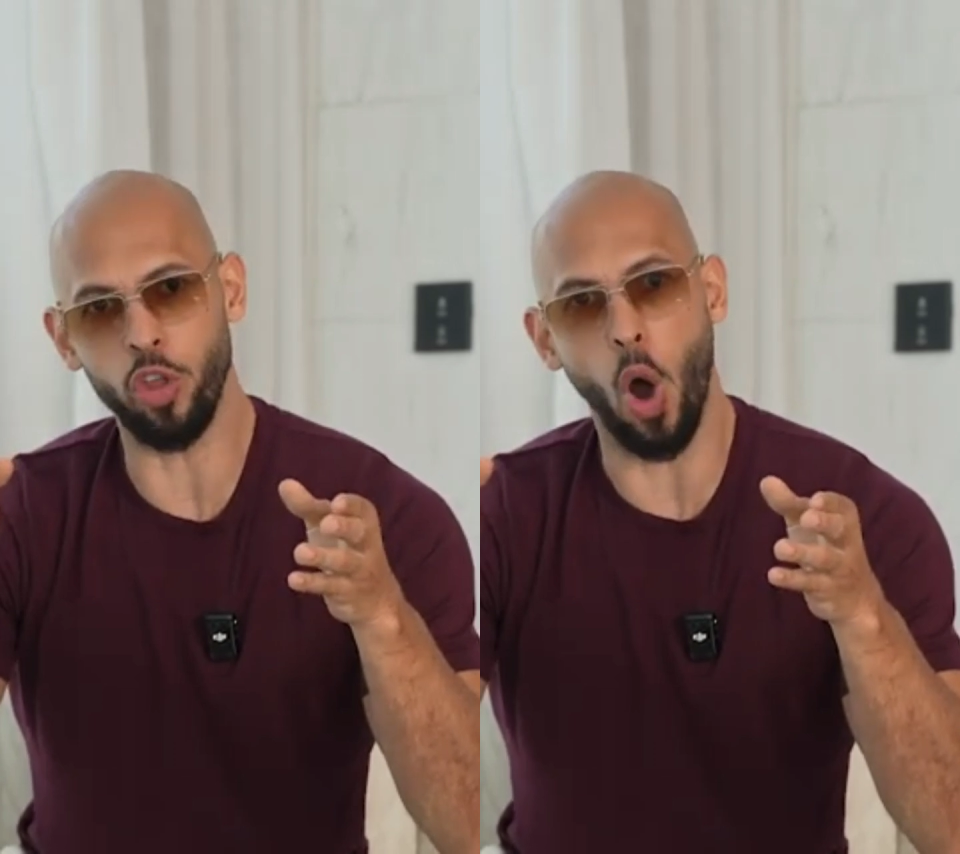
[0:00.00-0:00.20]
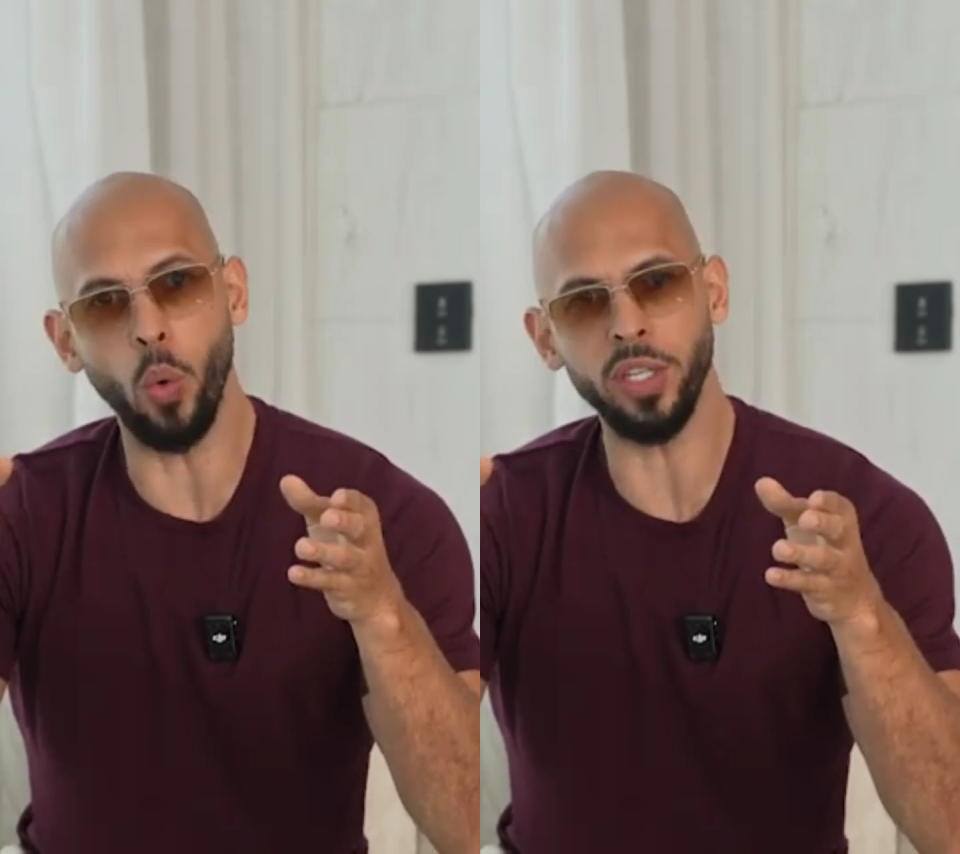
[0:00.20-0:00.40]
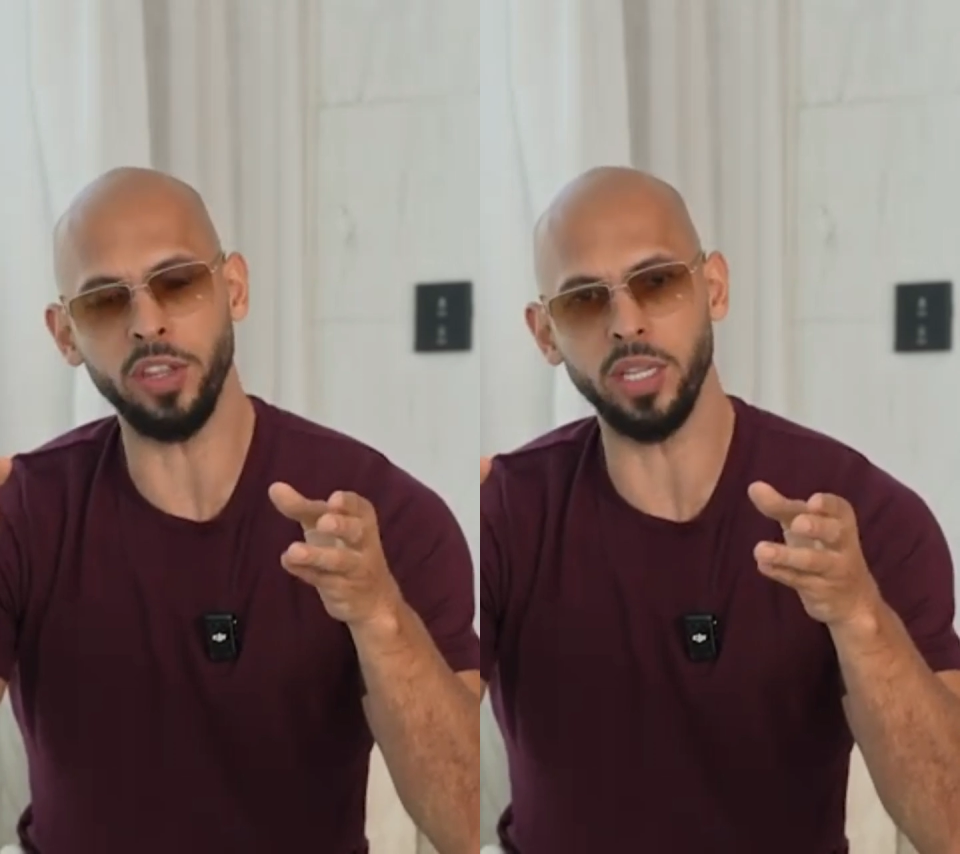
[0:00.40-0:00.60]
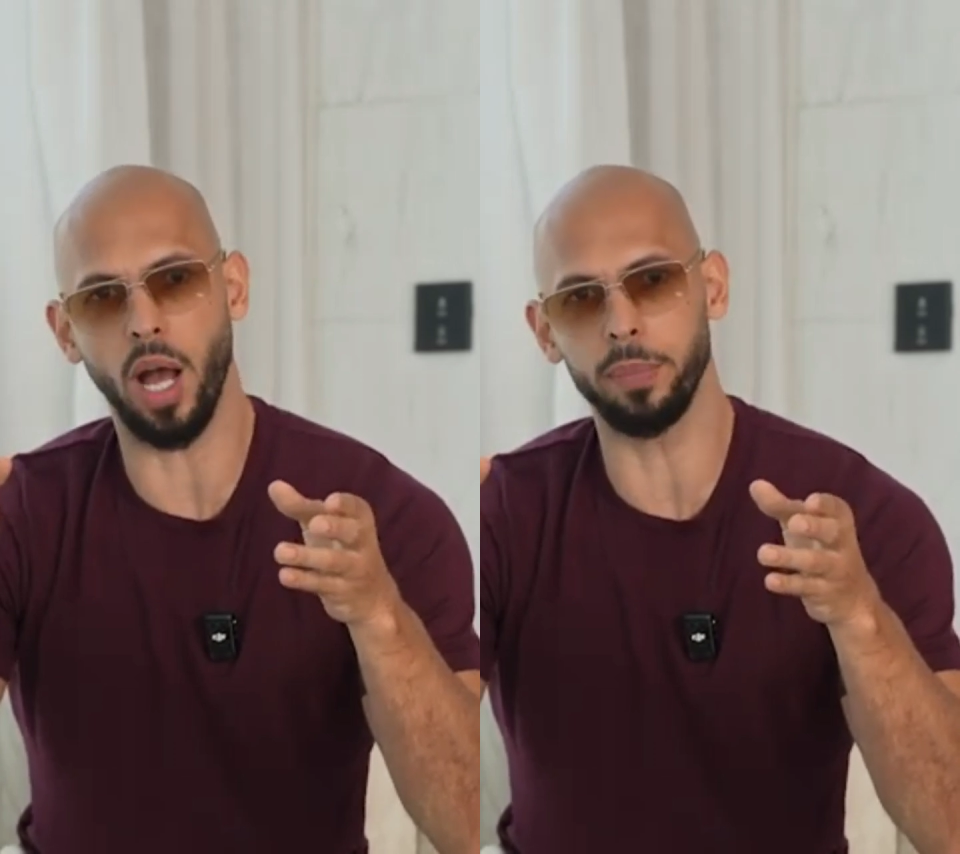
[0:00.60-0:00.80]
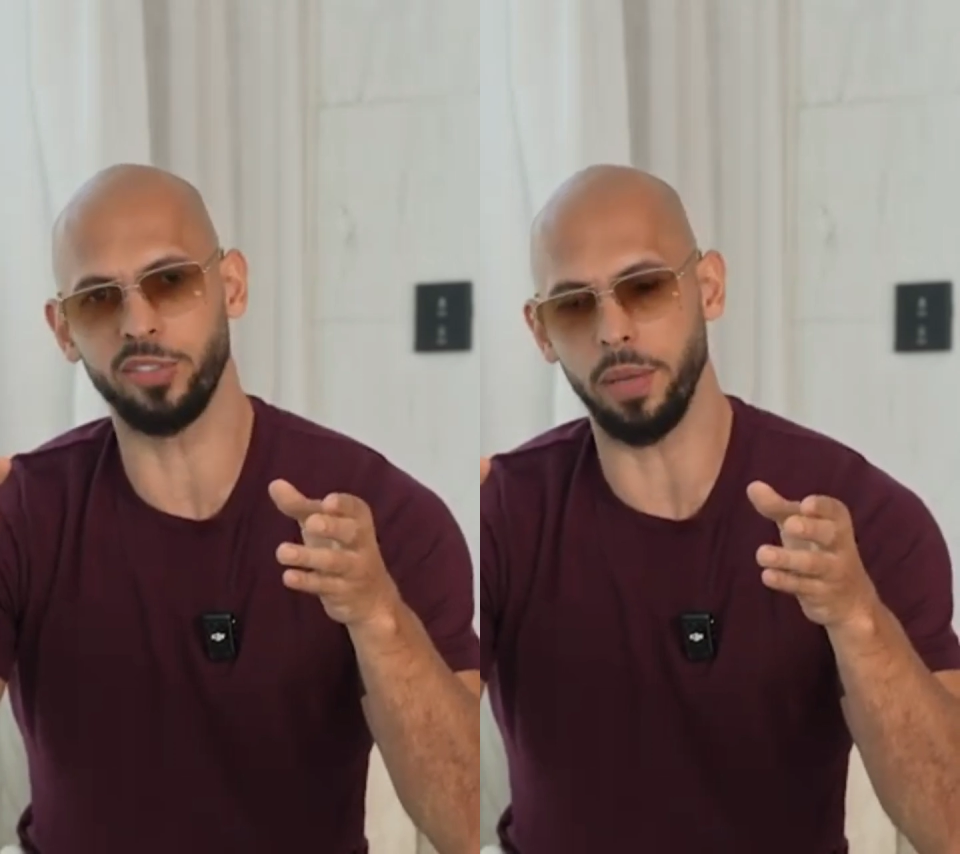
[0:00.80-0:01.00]
the only thing
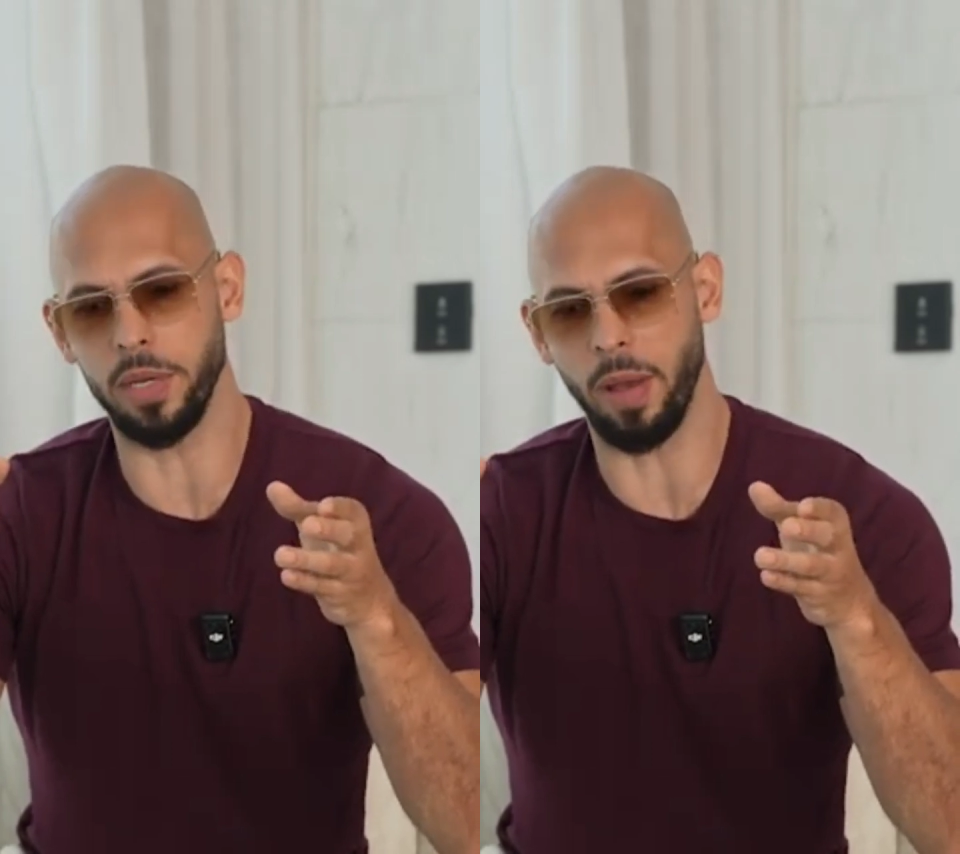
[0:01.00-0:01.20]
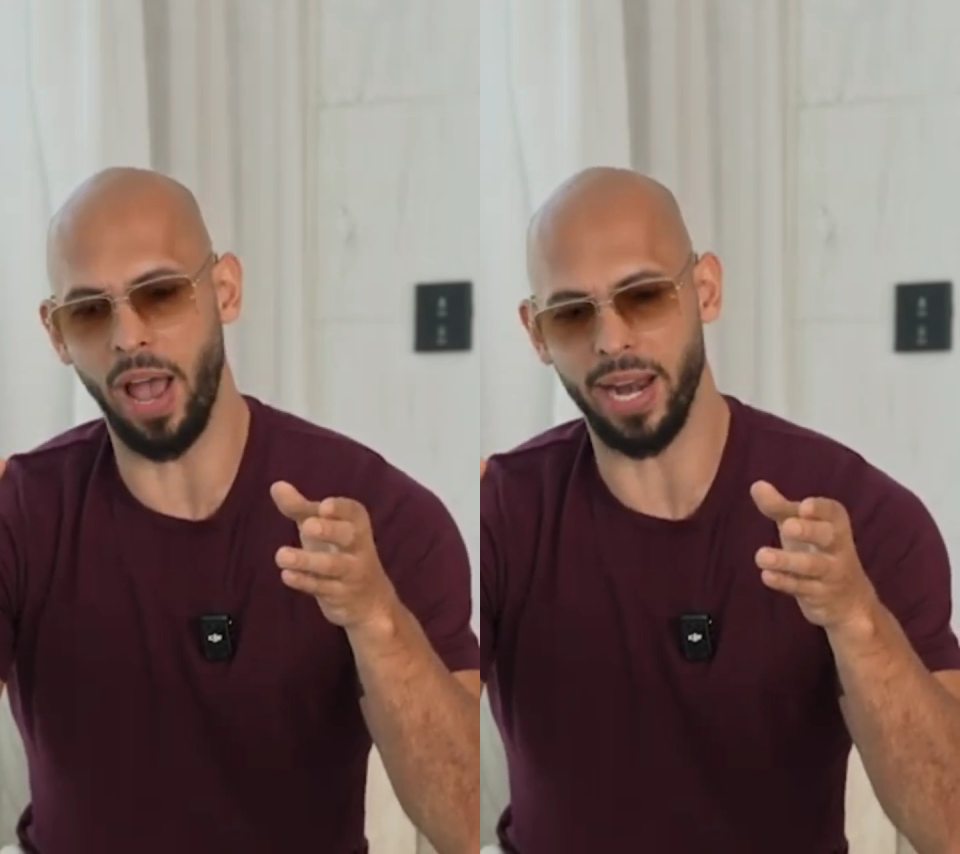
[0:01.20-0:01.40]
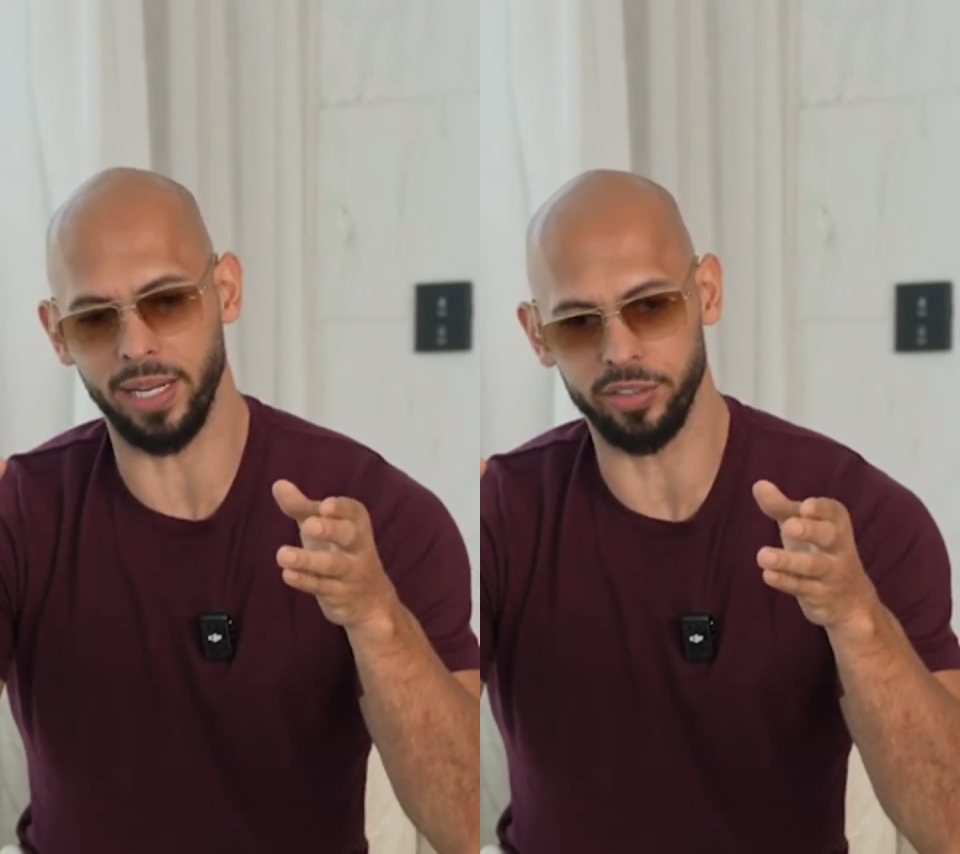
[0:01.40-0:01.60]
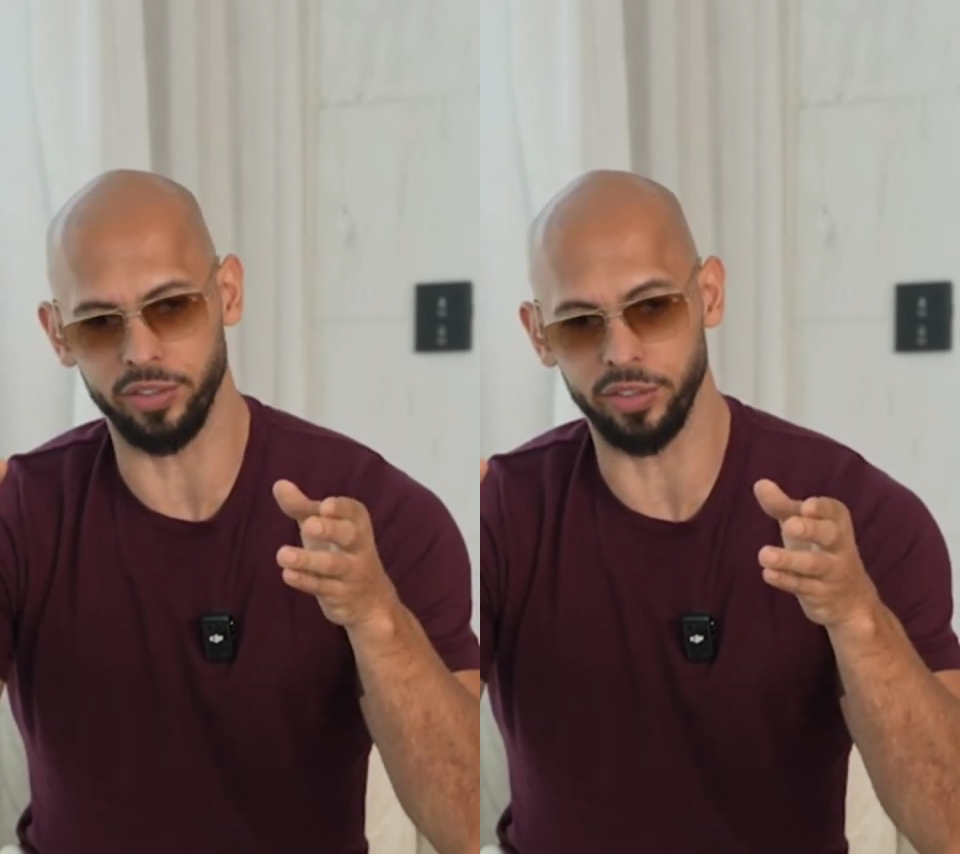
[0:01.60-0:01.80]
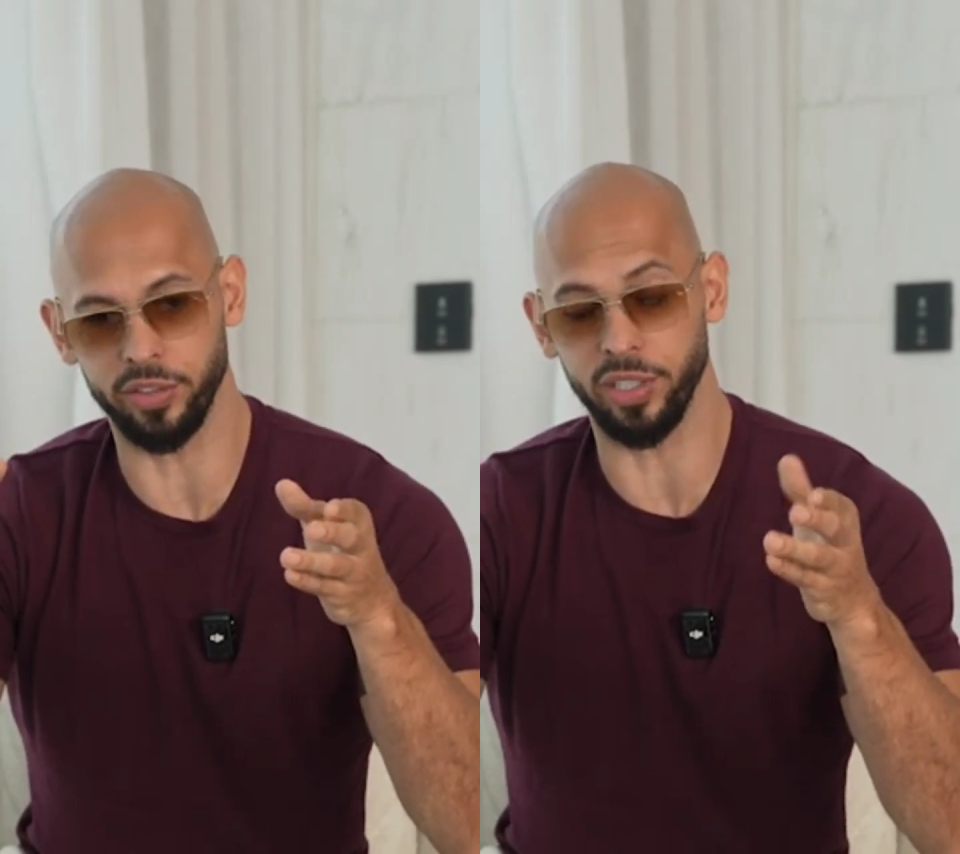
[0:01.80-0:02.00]
that upset me about
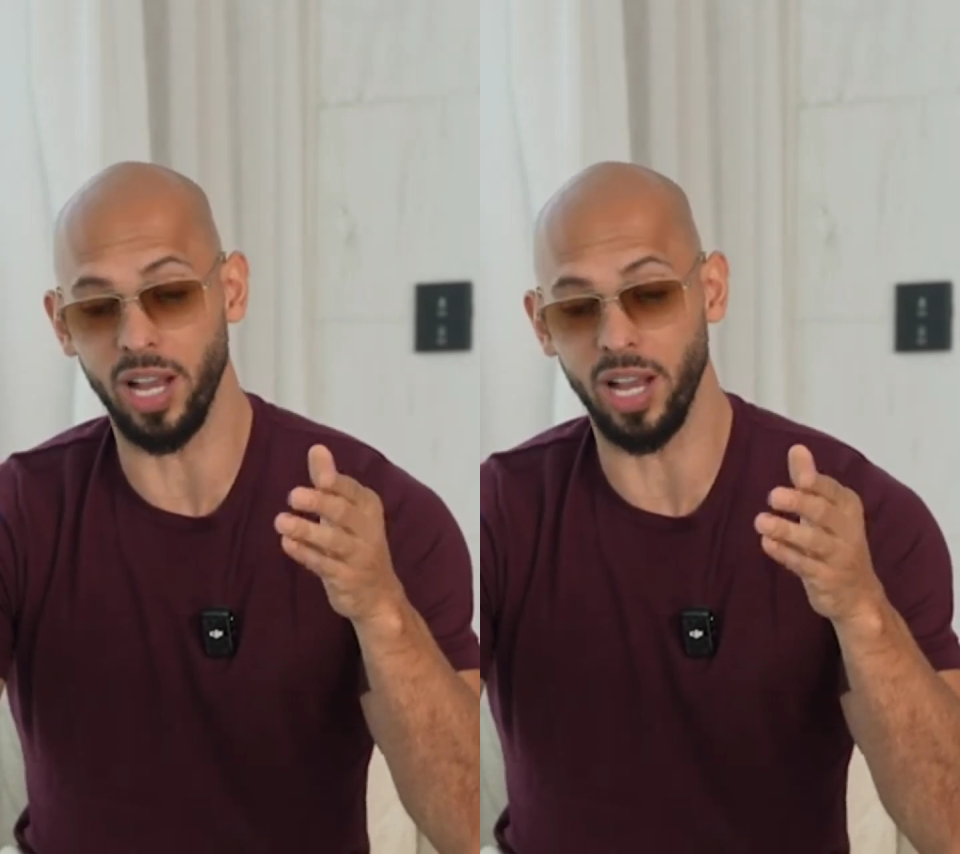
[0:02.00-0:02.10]
Adolescence is a